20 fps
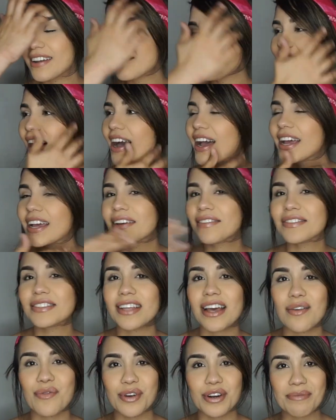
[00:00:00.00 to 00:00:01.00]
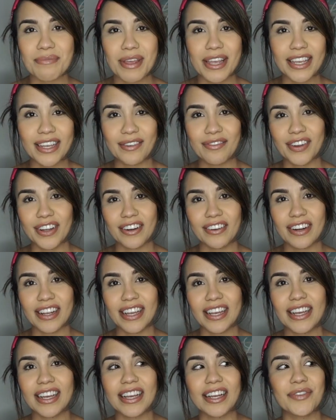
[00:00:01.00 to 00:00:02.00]
of vibes. I want to make it
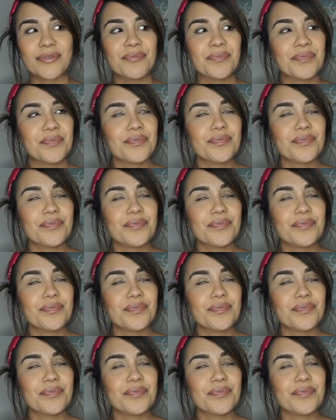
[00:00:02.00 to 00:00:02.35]
very,